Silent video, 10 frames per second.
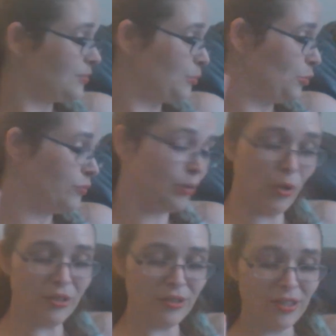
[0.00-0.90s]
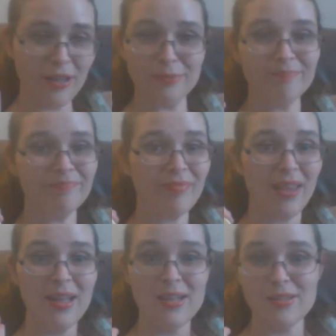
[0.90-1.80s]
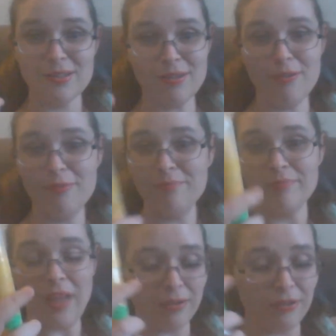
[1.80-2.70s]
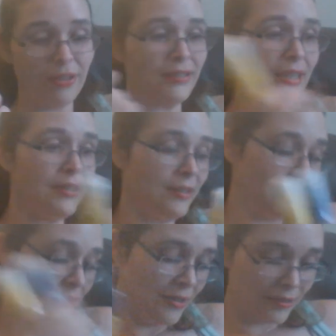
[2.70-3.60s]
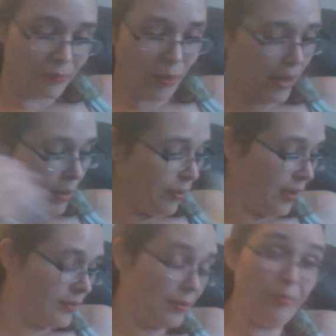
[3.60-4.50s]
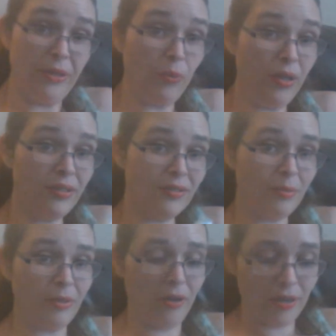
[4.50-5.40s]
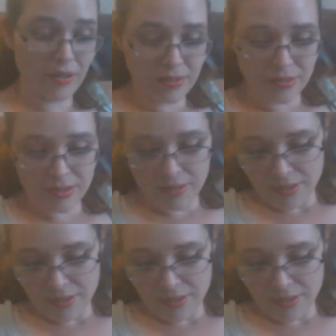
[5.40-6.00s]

move from one to the other. So, I don't know. That's kind of why I bought the big ones, to be honest.